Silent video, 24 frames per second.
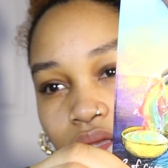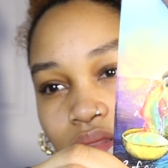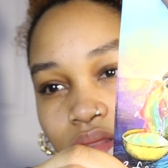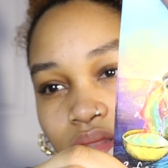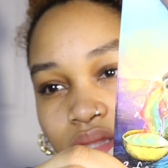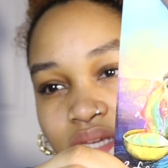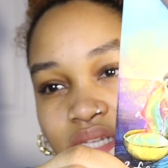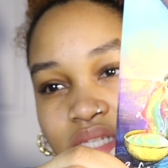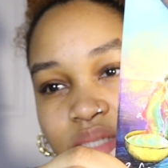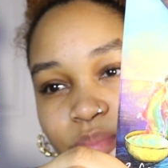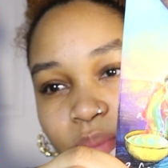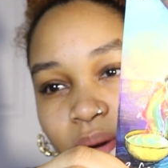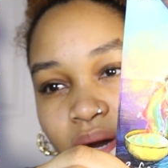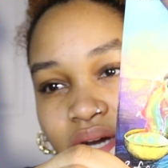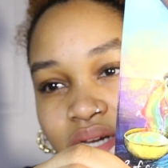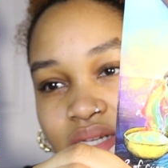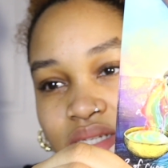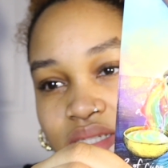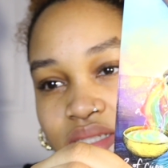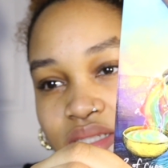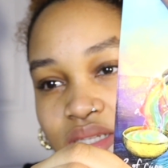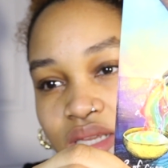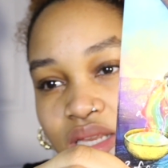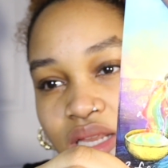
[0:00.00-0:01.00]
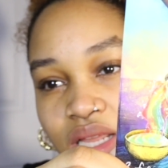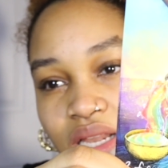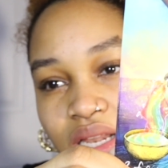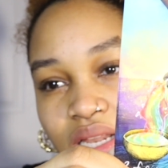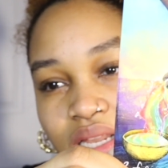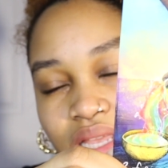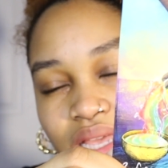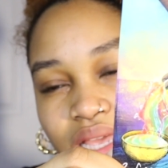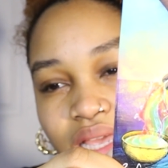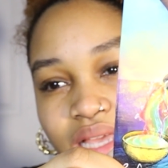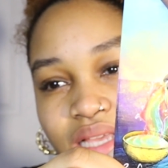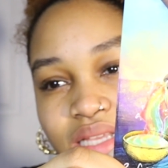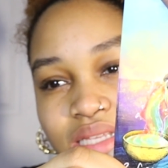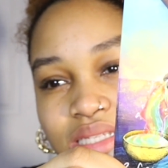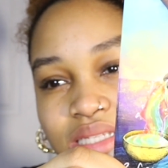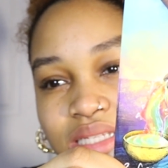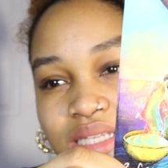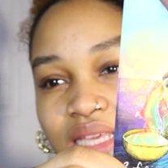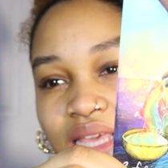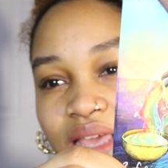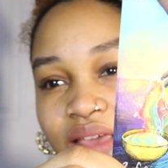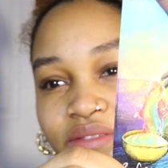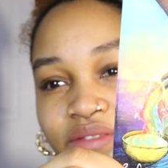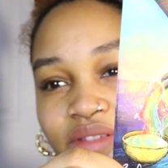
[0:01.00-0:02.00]
This person is
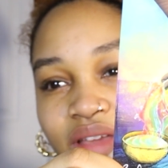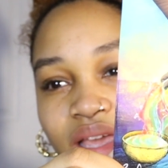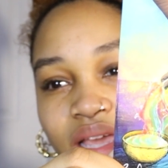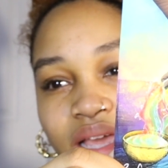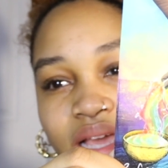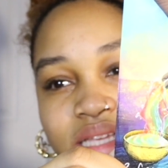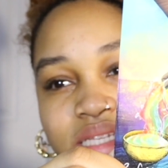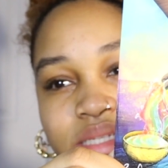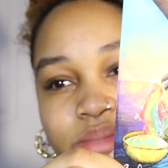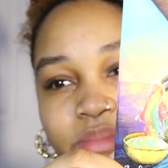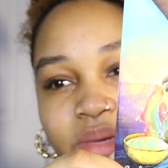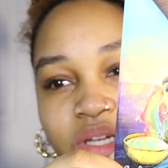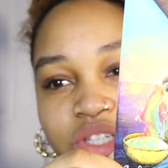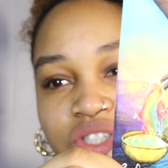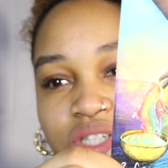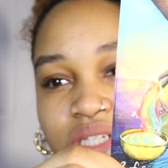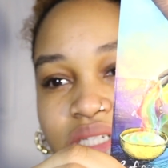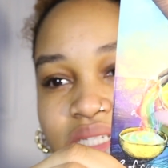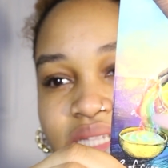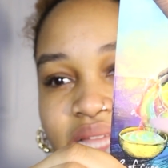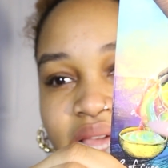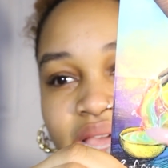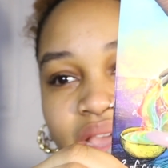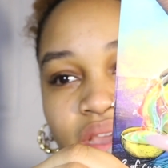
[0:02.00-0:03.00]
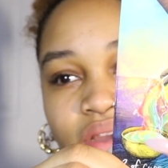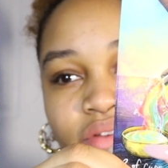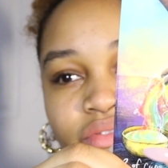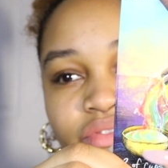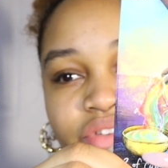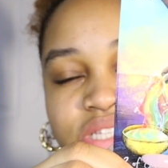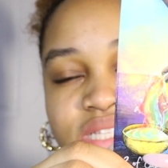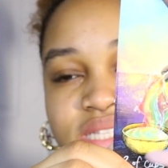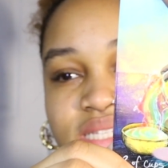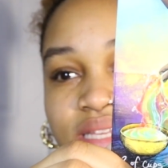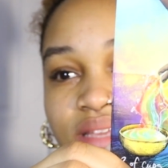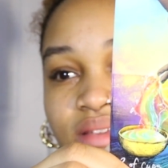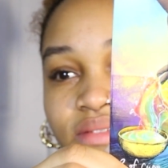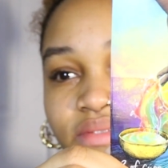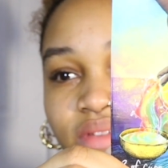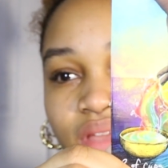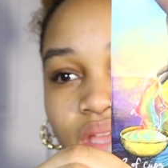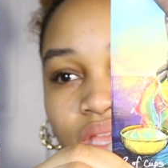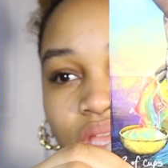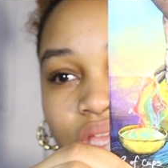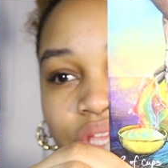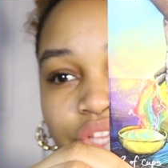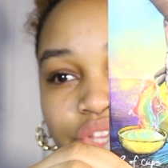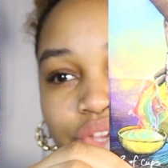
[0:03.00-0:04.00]
giving as much as they are
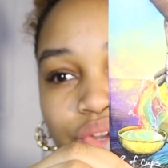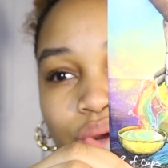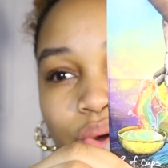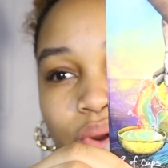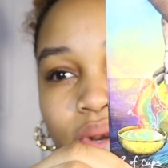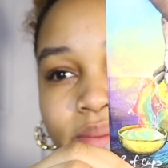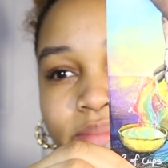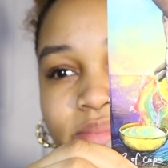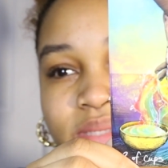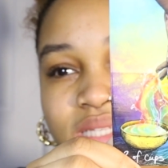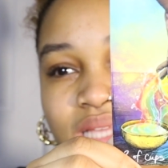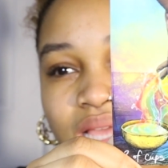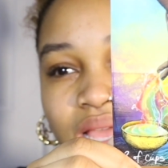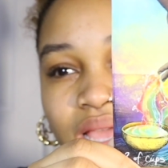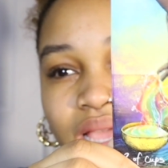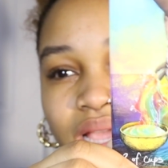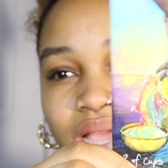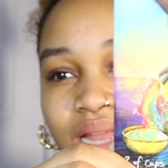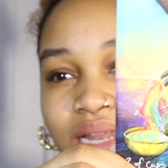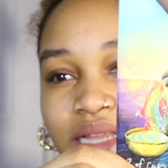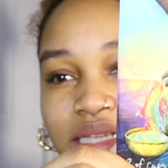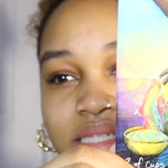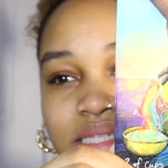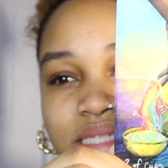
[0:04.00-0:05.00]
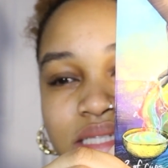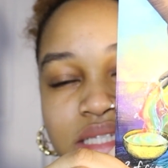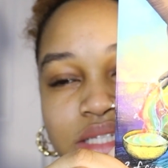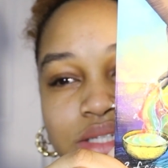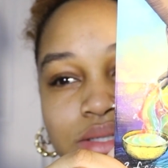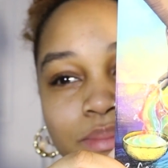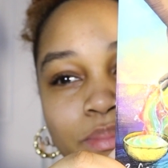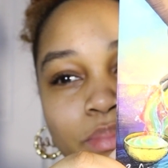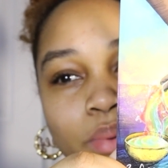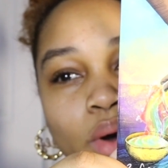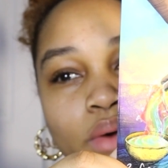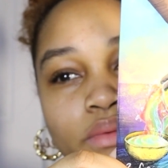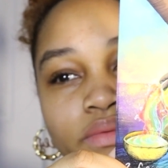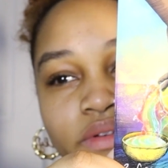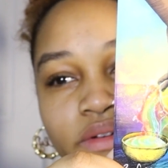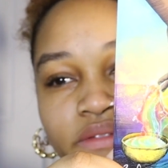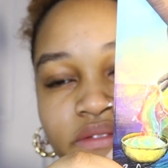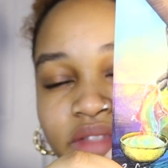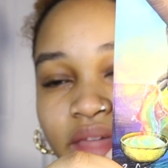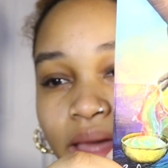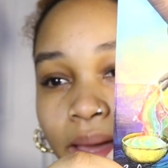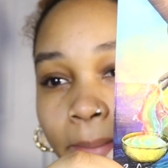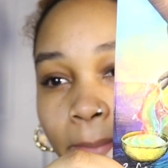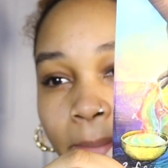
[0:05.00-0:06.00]
receiving, you know what I'm saying? And it's both
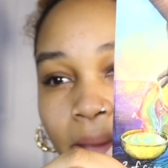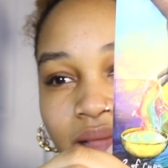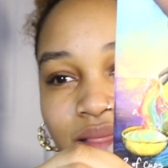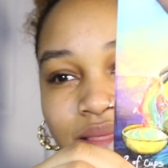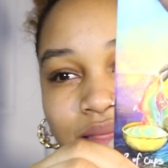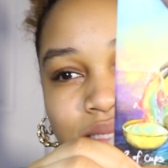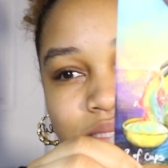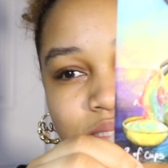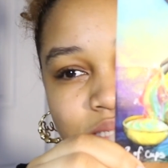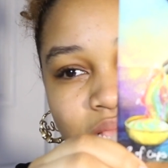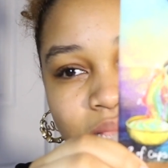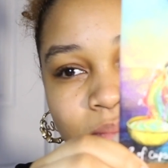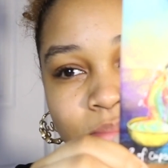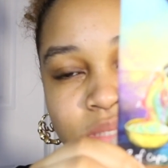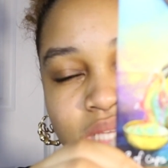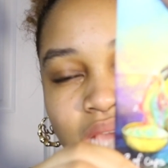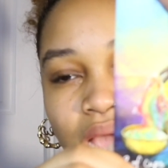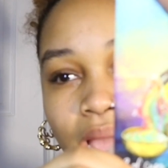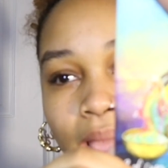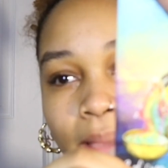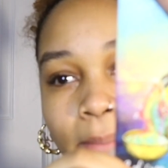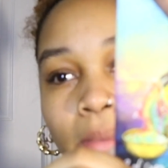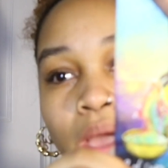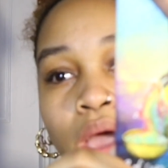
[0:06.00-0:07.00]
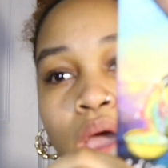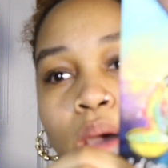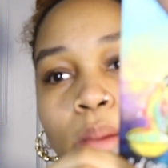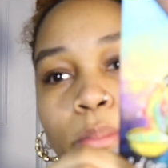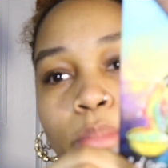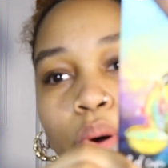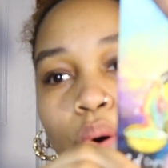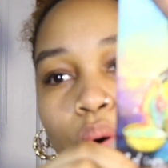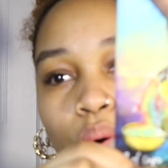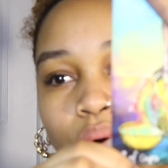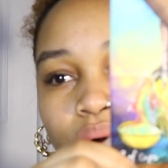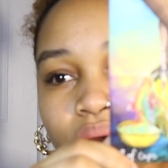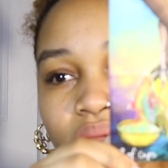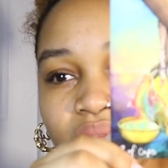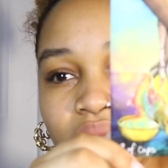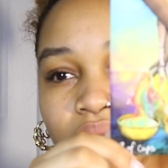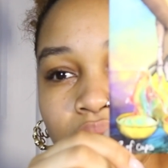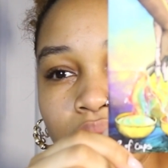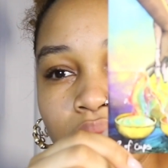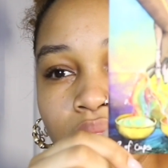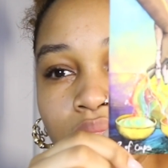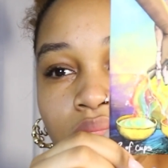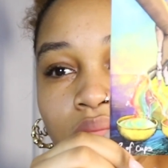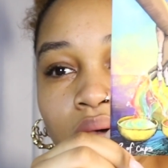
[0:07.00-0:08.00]
of them at the same time,
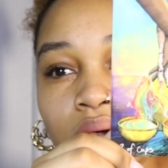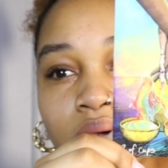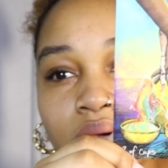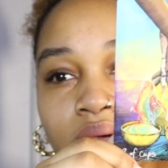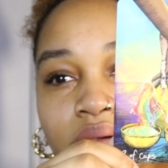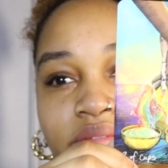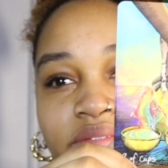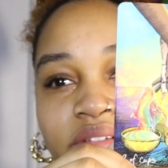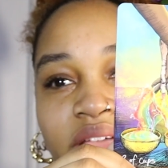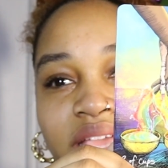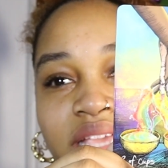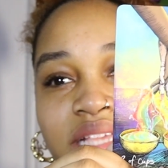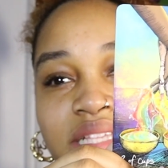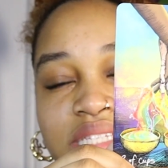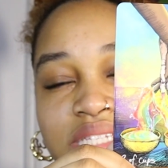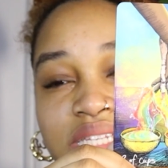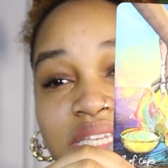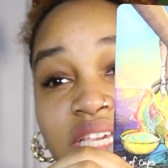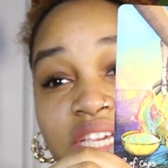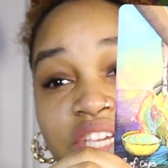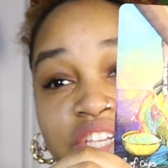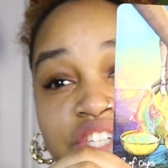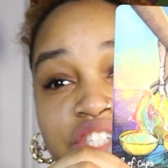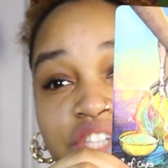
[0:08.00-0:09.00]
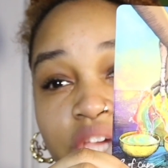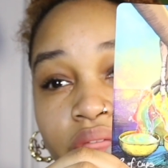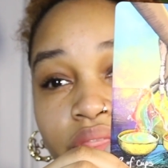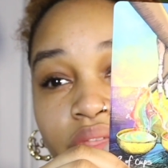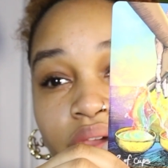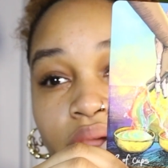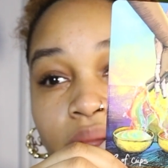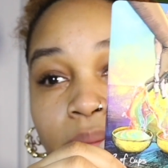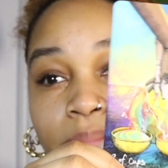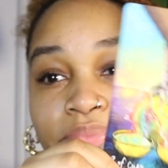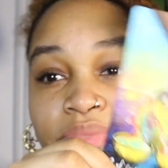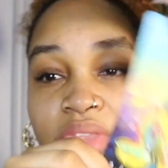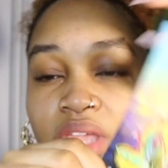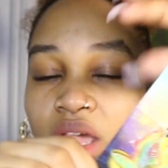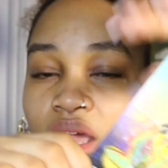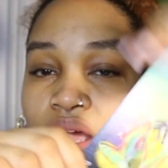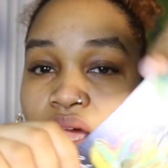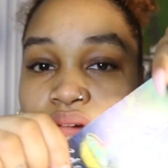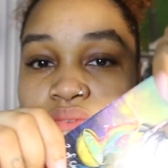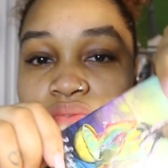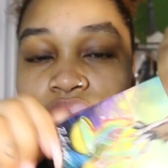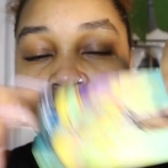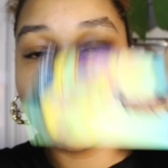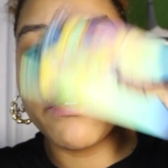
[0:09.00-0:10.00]
pouring love into each other.
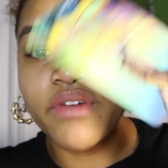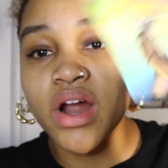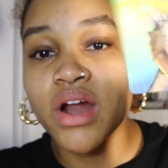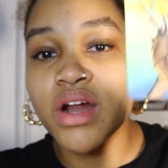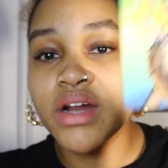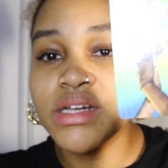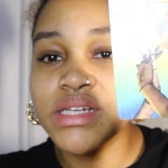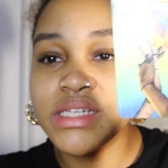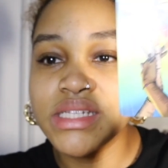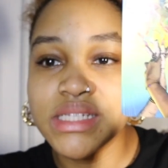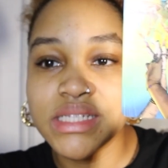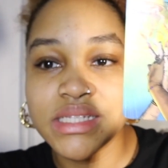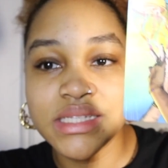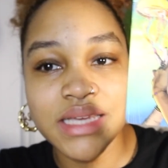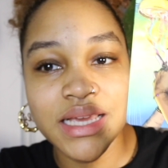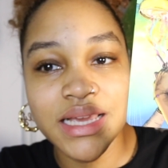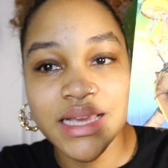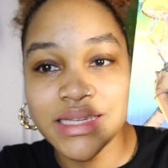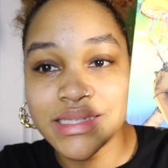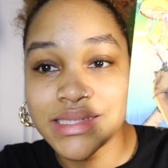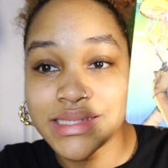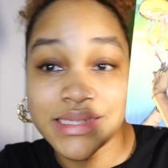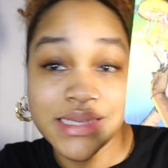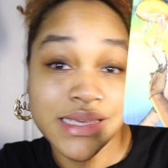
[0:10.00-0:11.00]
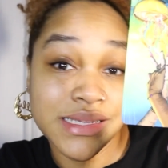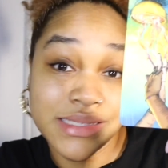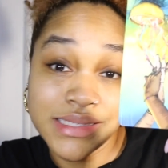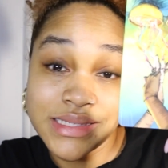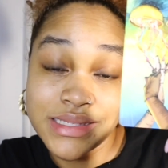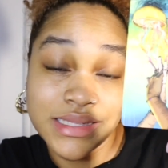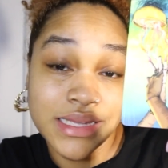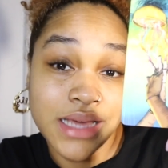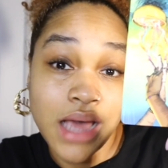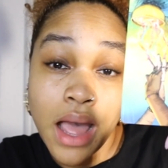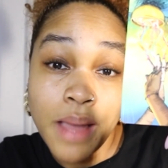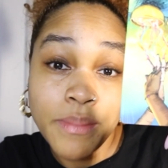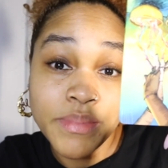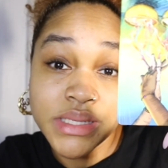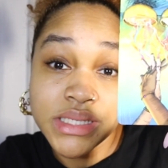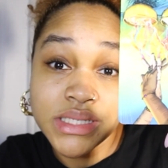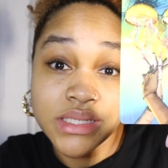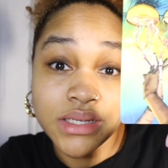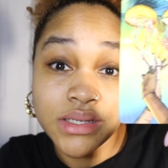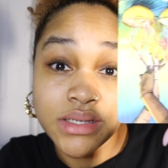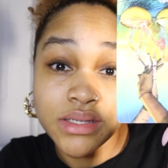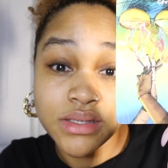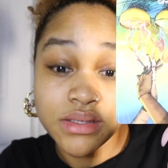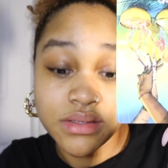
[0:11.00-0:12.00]
In reverse, it's the
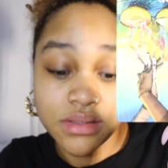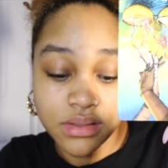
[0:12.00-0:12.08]
opposite.